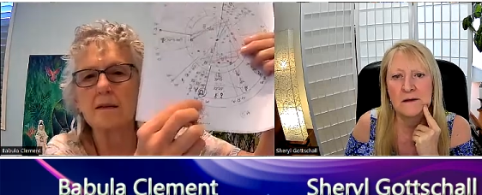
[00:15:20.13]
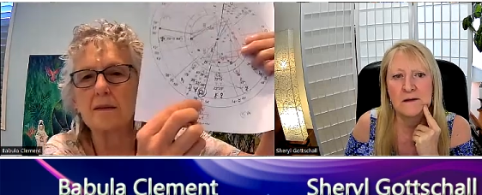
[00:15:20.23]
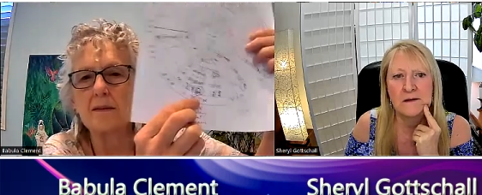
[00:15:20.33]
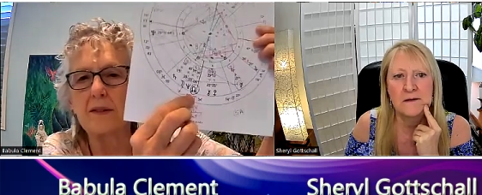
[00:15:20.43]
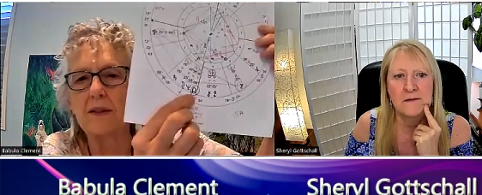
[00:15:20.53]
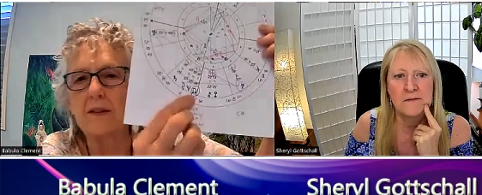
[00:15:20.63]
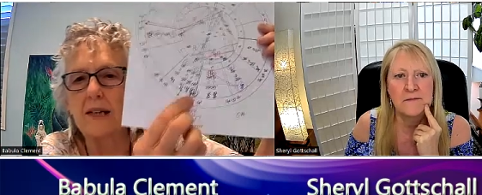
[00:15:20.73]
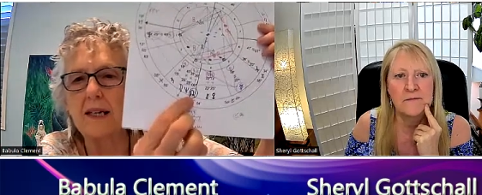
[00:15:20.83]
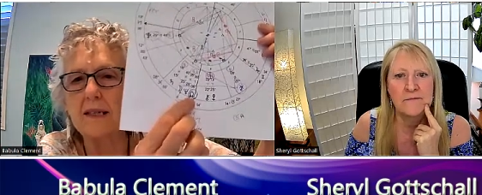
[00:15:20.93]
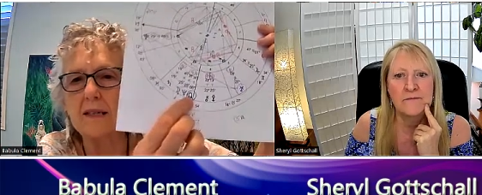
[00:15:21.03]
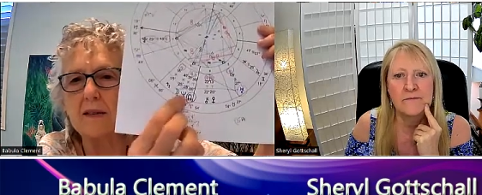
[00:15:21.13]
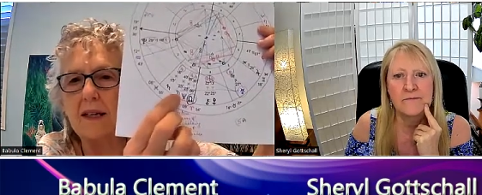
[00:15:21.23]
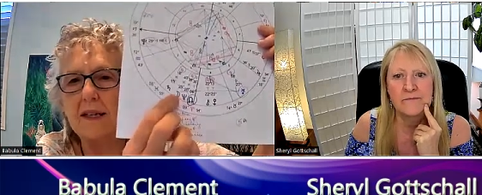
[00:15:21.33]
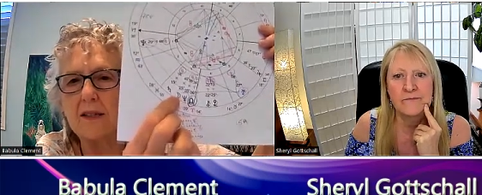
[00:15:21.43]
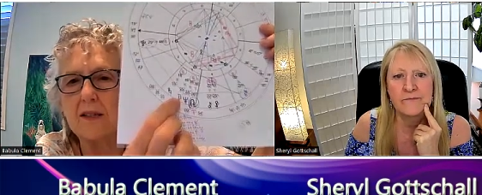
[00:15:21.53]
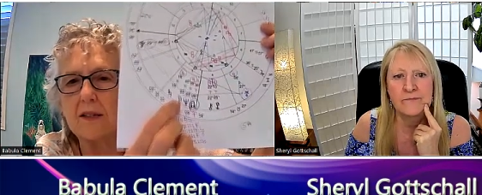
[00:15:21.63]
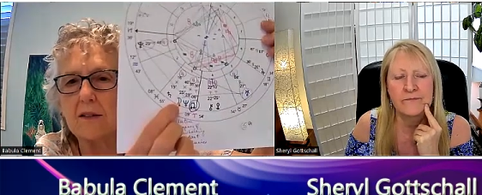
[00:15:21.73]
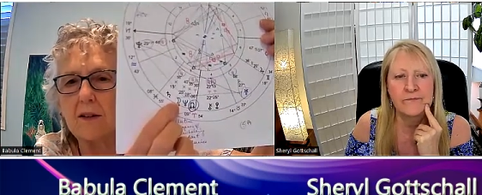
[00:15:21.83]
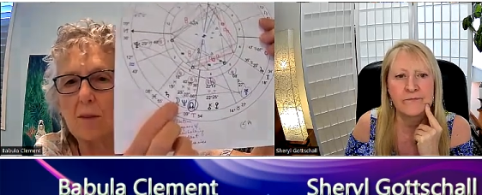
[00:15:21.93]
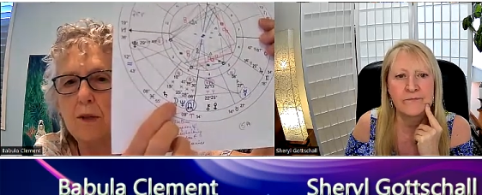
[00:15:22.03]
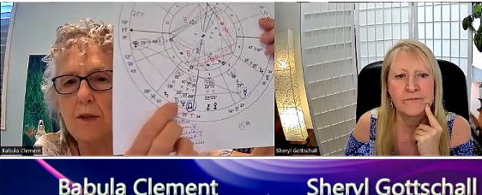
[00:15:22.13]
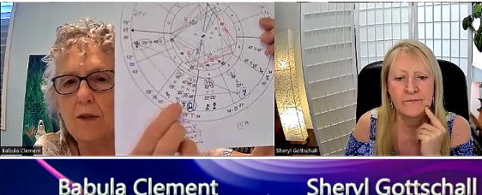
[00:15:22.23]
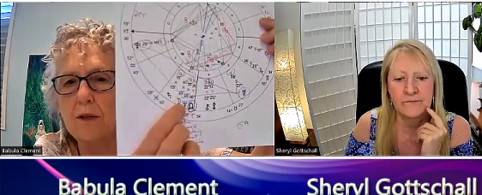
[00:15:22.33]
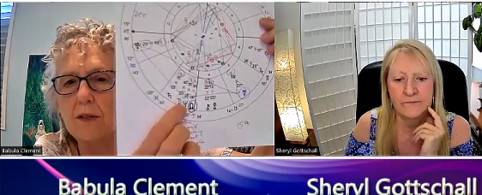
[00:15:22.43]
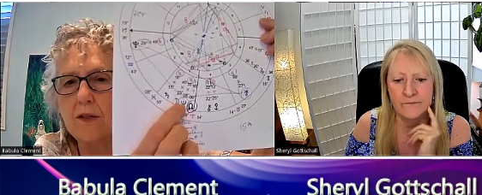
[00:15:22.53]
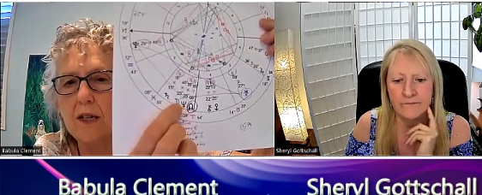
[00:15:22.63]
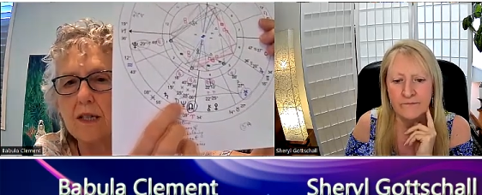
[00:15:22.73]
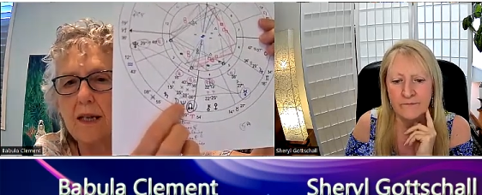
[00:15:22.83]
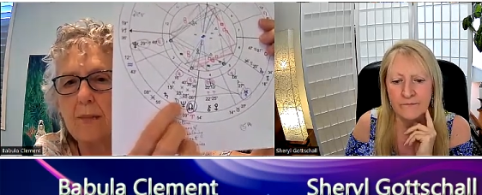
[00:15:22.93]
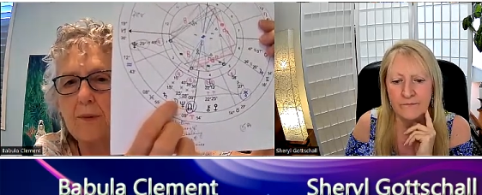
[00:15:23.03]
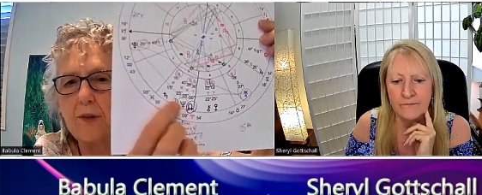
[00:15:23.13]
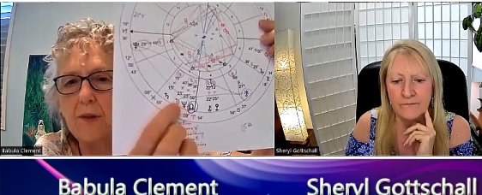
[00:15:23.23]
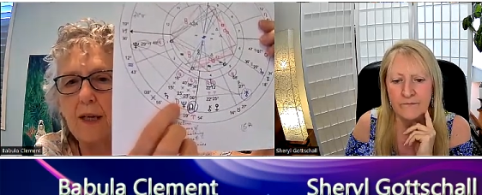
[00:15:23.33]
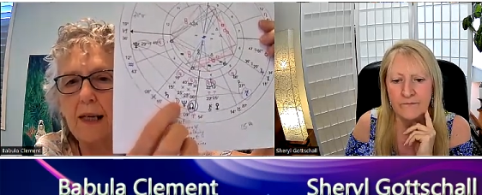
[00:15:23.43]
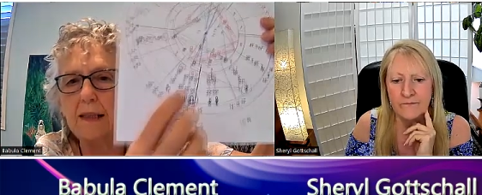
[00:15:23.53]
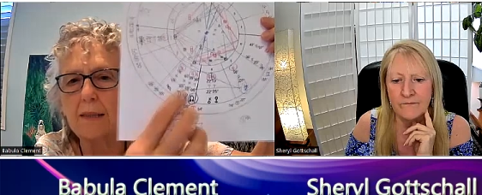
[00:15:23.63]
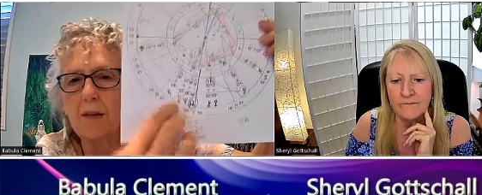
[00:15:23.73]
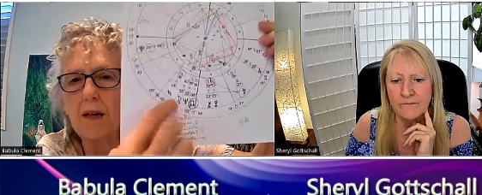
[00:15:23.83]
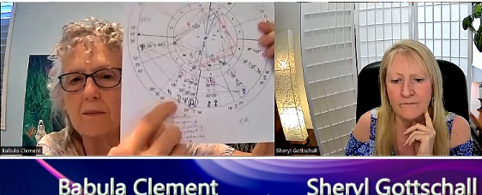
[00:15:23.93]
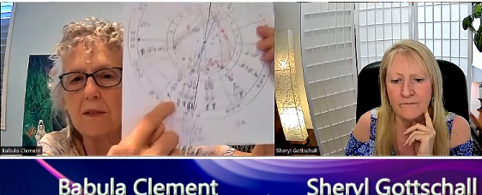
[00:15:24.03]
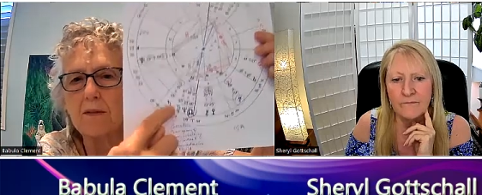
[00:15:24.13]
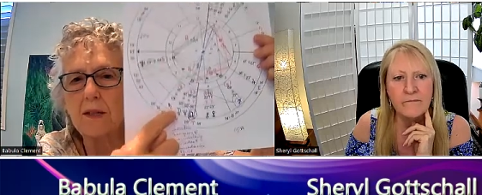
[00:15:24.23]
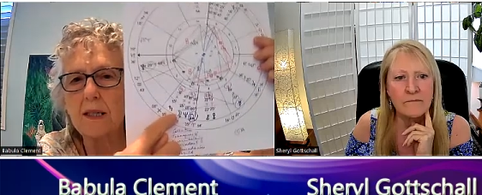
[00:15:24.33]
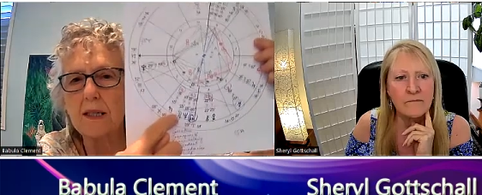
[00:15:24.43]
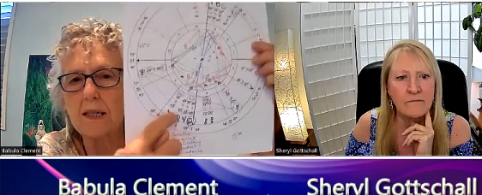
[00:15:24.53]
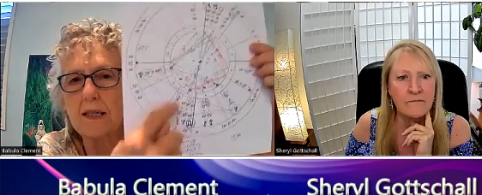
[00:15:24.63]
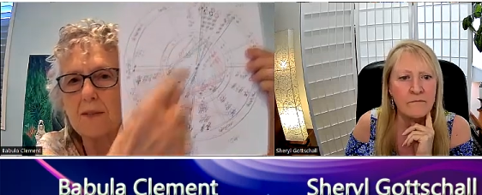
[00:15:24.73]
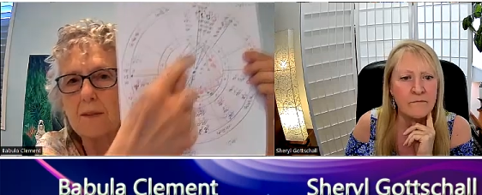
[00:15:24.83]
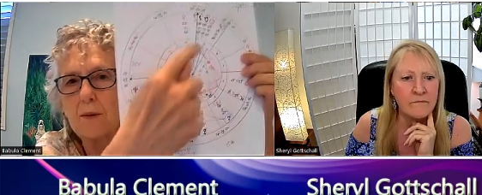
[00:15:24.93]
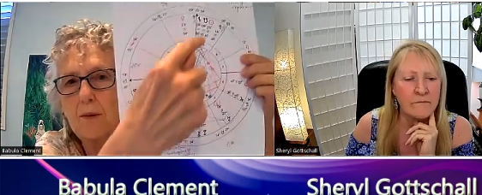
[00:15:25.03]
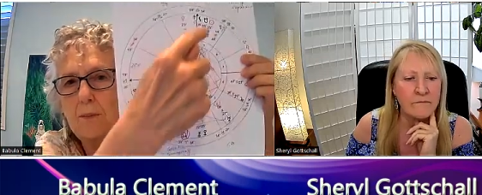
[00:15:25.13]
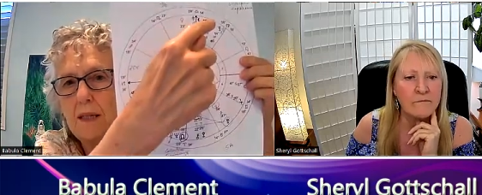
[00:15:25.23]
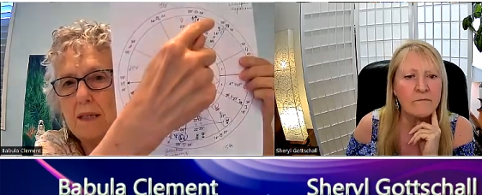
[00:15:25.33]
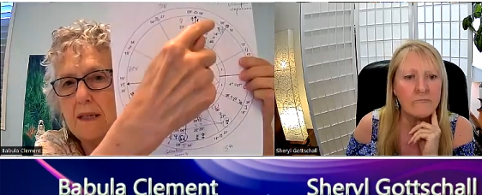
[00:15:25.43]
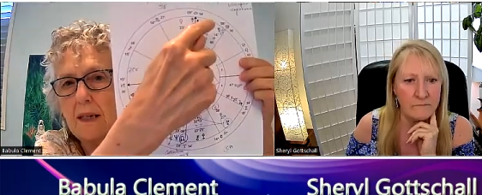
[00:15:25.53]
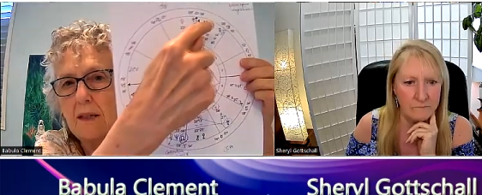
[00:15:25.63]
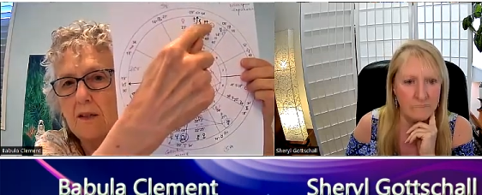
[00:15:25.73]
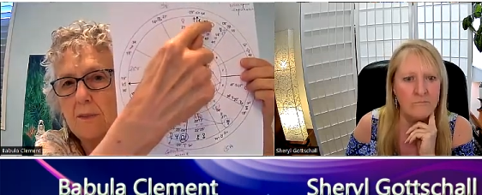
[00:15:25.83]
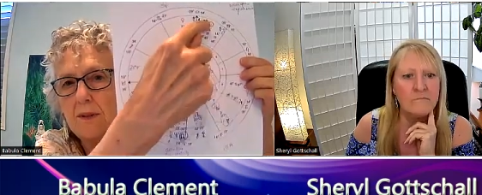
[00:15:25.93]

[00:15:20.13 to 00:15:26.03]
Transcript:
Speaker 1: there, there's the the moon conjunct Neptune at the moment of the eclipse. The moon being exactly mm.